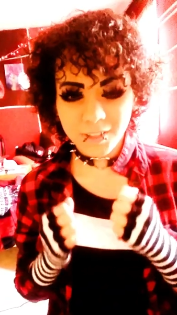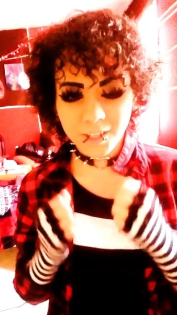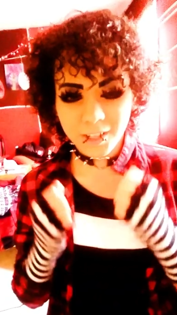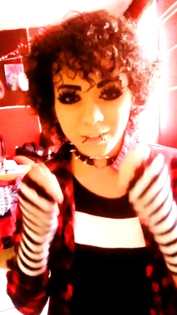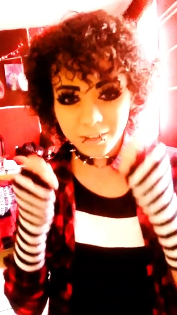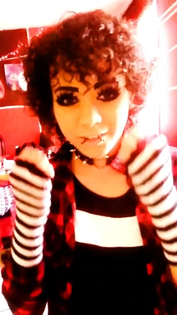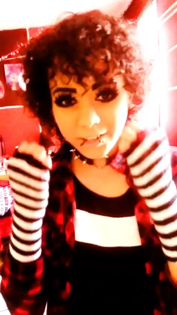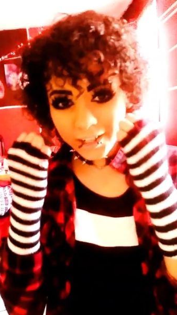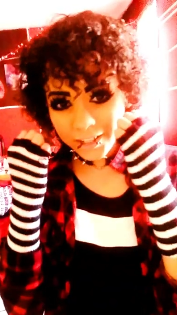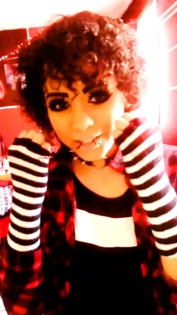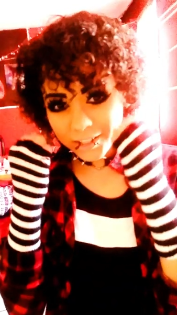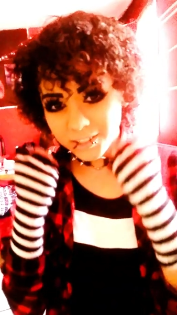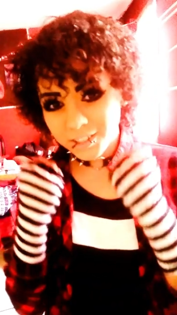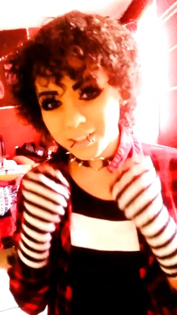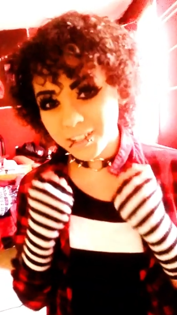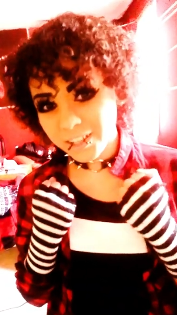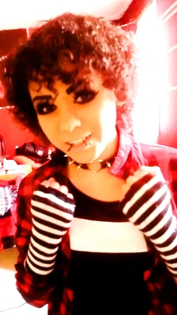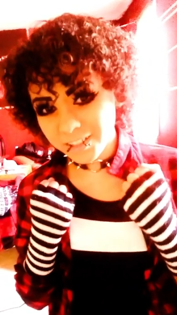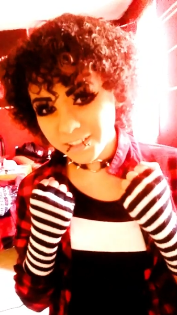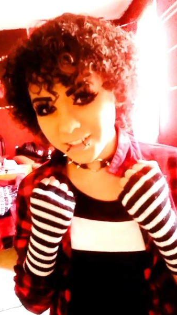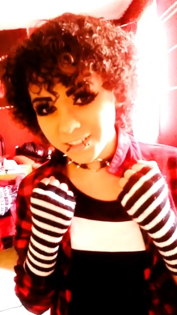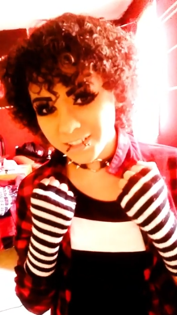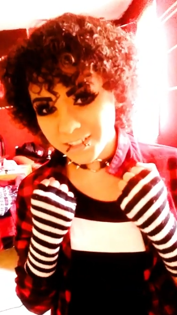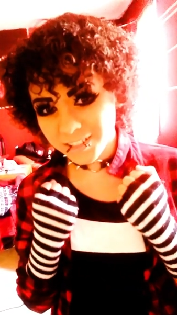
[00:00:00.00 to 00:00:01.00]
Alright, you
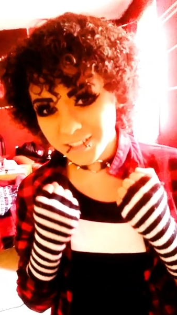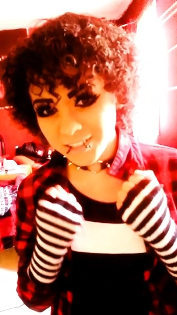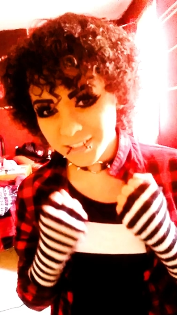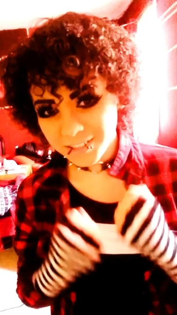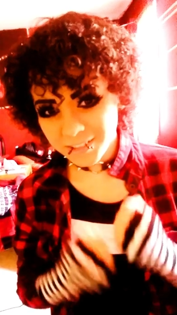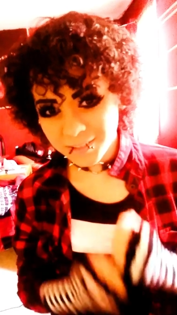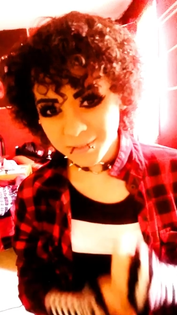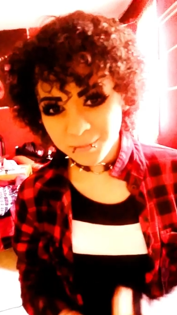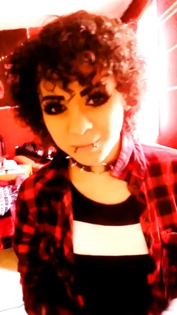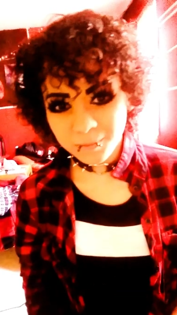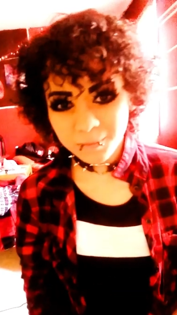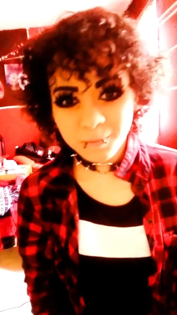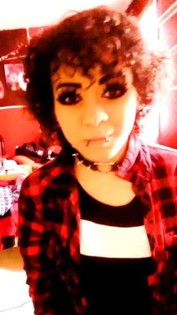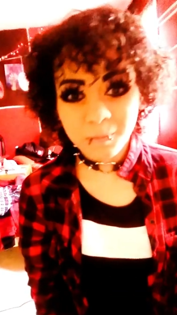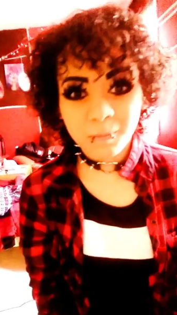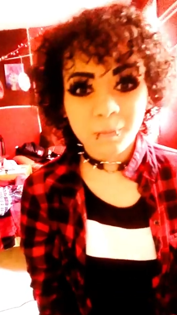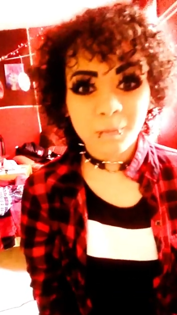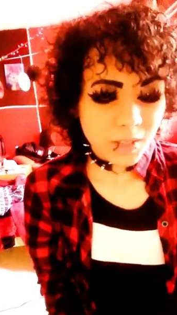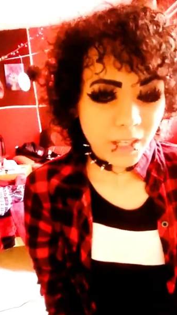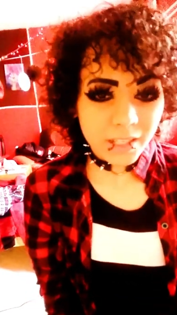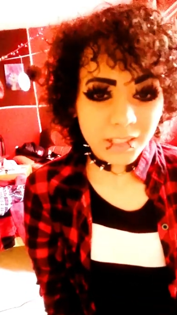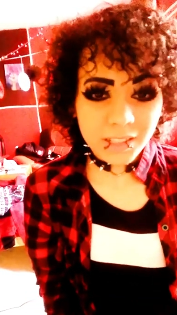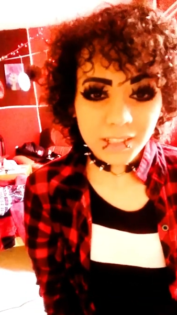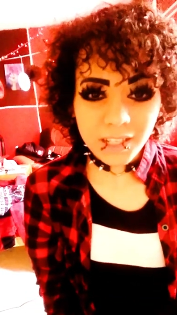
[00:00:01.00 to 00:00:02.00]
got this.
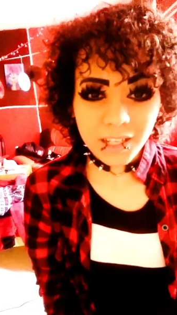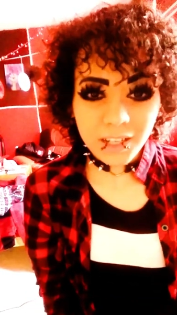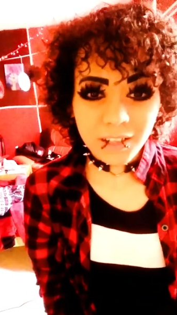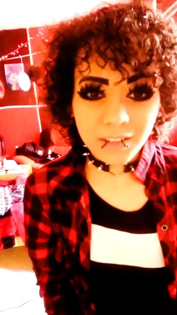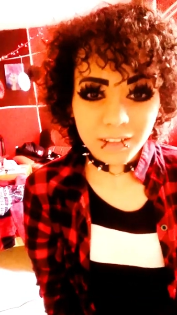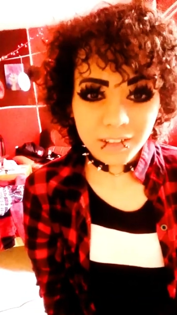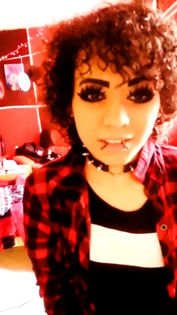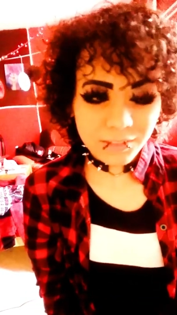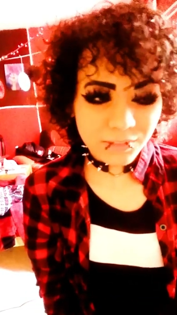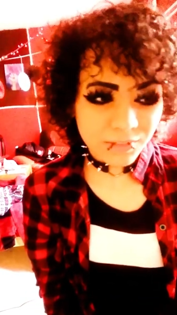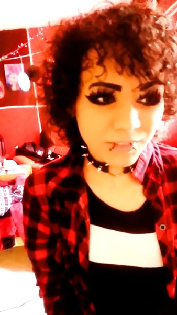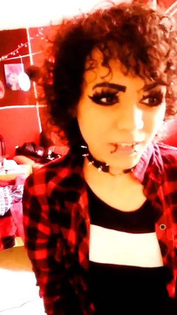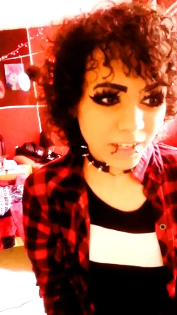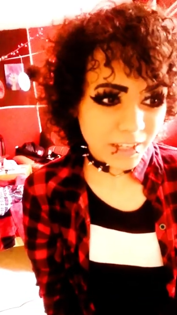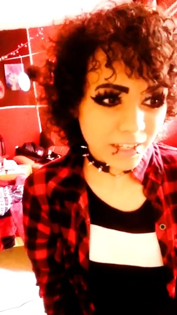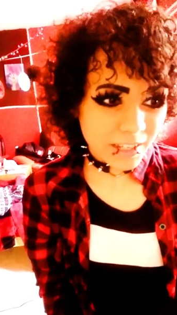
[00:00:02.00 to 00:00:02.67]
And hell, if